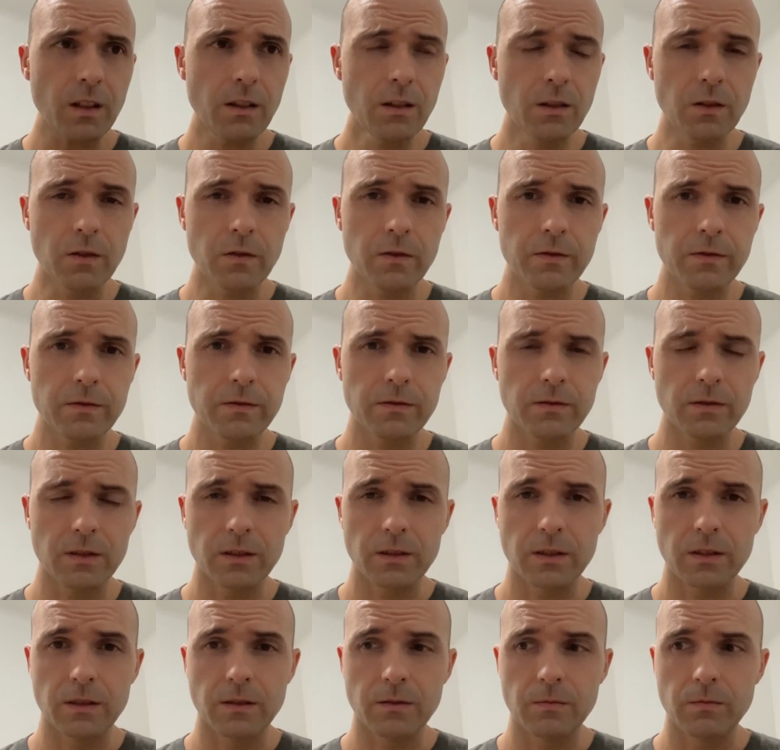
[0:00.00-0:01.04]
of
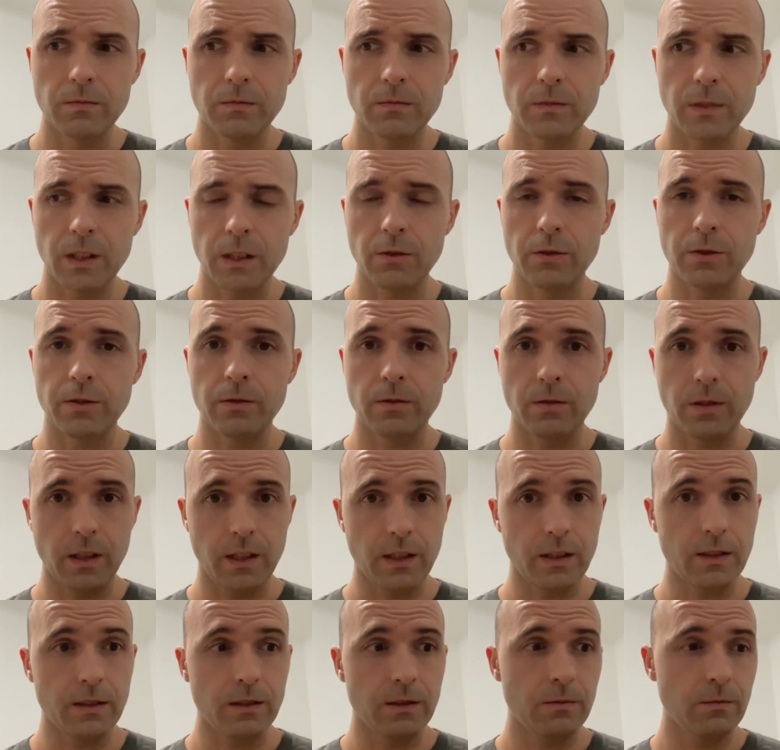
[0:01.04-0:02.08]

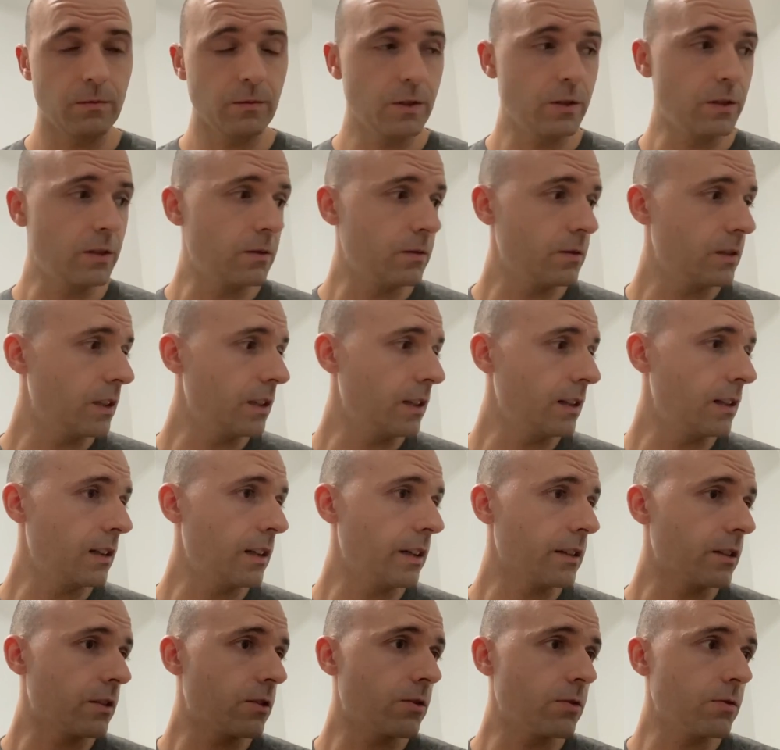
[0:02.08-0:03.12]
I
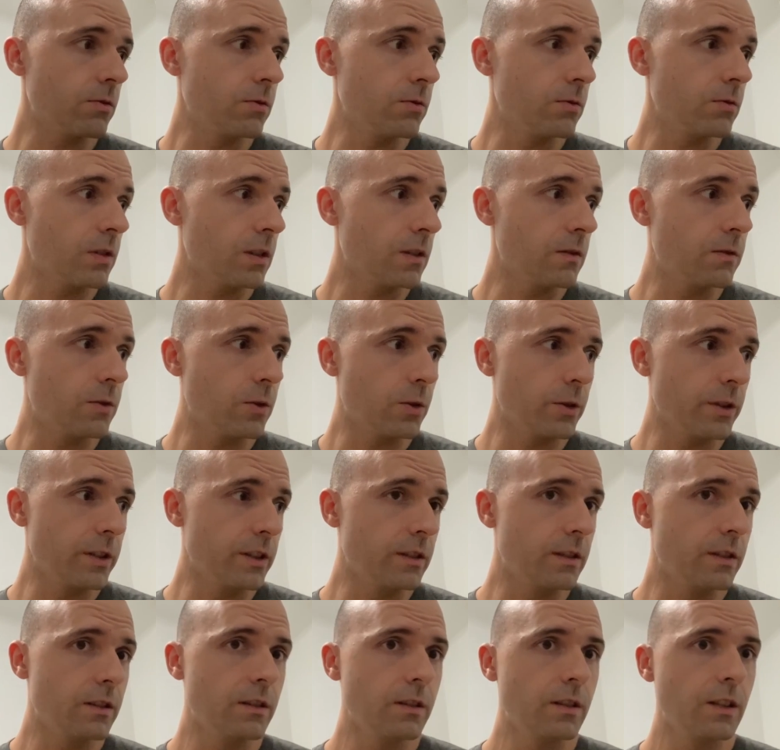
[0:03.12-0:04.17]
like to
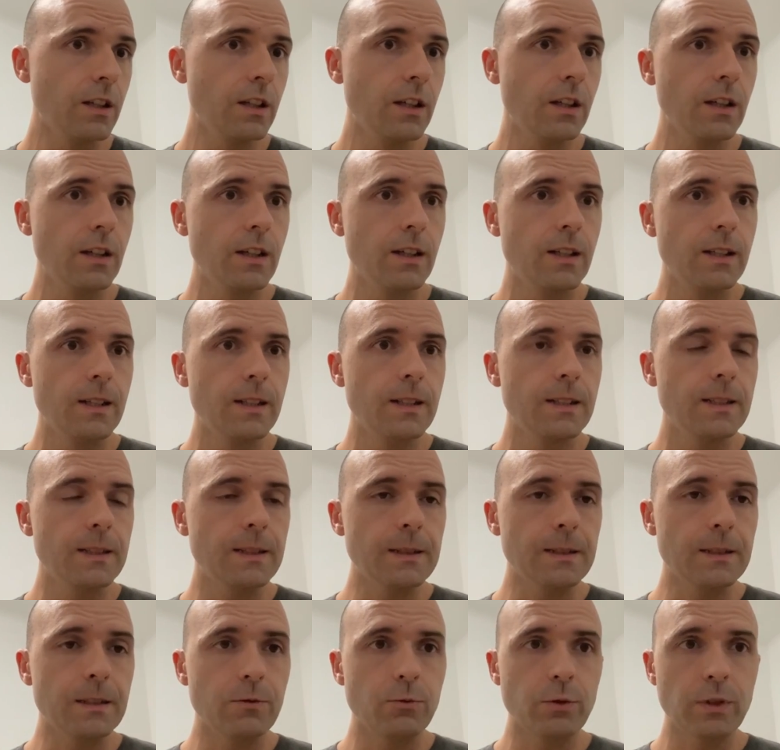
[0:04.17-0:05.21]
avoid
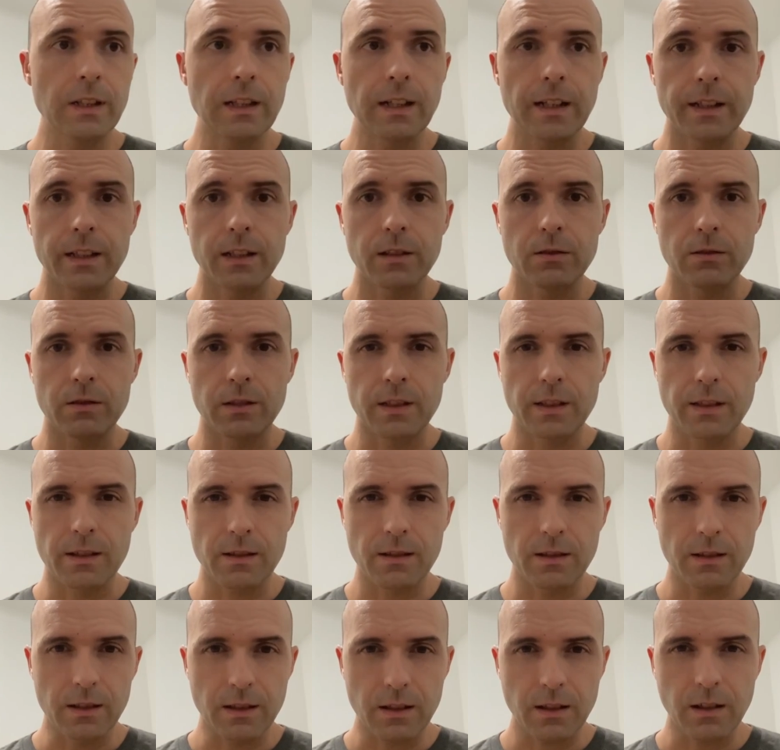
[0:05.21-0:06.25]
relying on an
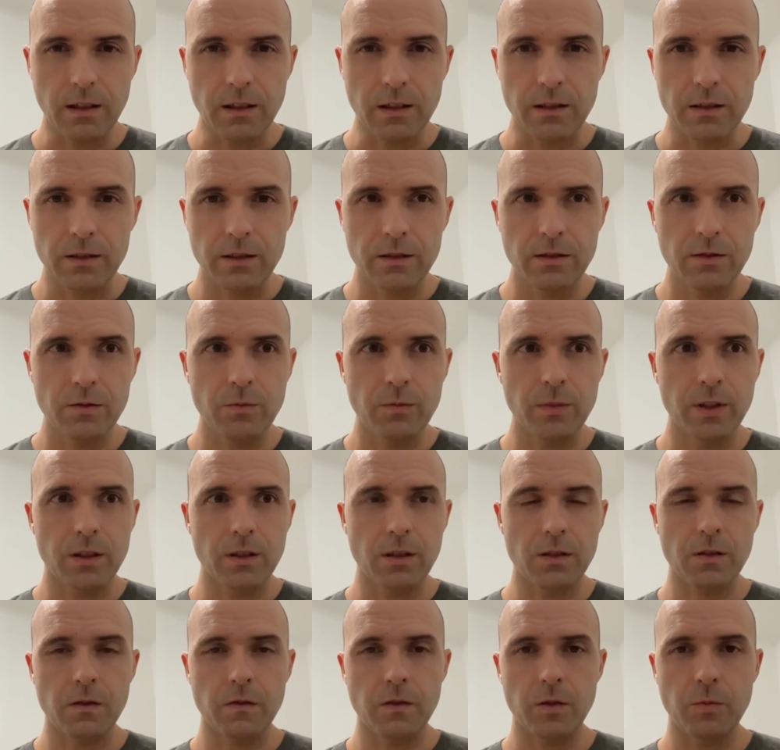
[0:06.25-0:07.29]
SD card
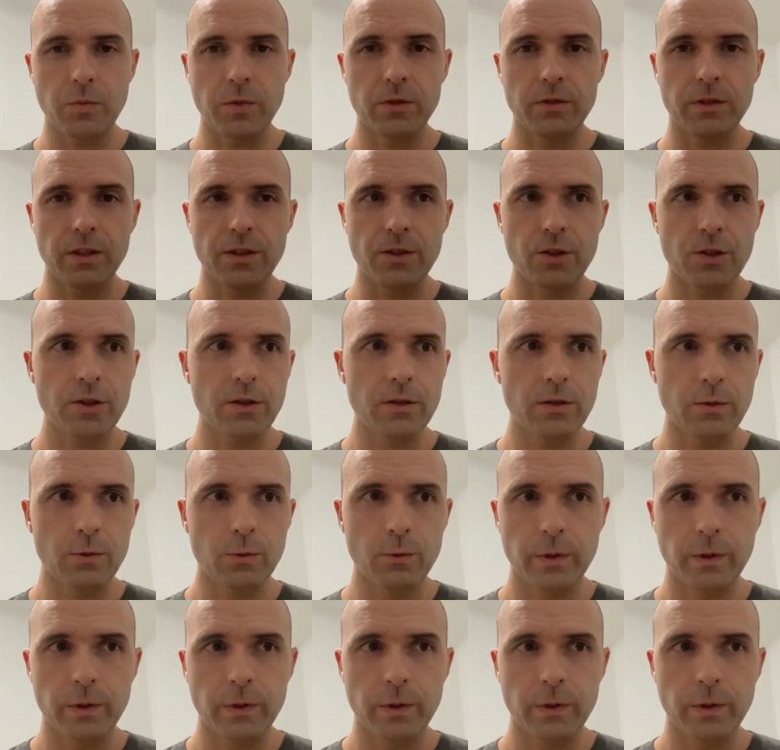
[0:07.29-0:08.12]
because of the potential